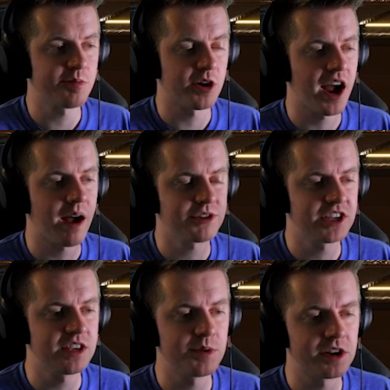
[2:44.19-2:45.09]
perhaps
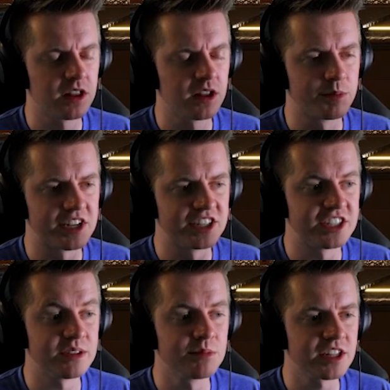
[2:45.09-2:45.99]
keep it a little bit
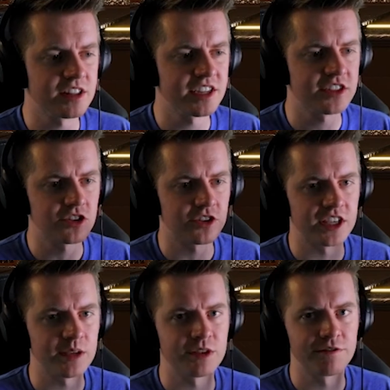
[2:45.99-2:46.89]
dimly lit so it
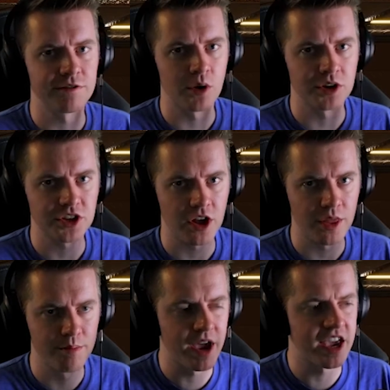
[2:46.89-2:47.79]
keeps the focus on
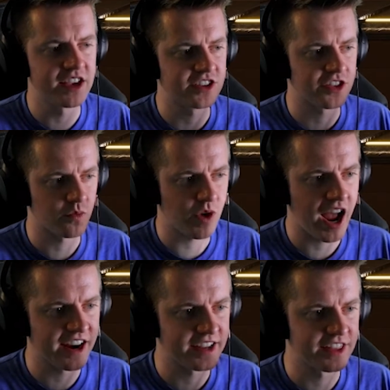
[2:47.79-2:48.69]
the maze and the
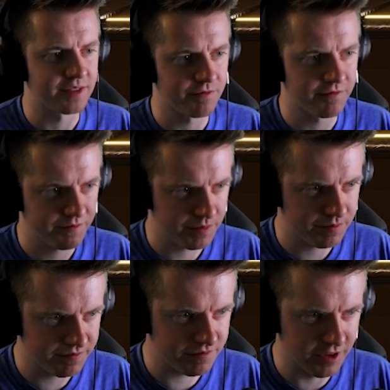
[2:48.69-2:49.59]
rat and the
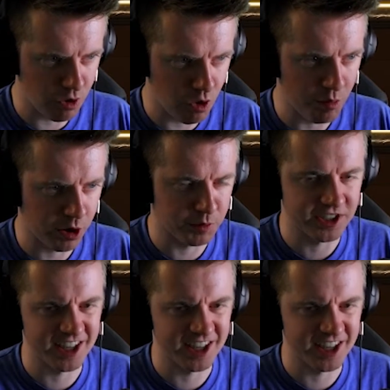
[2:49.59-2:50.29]
whole purpose of the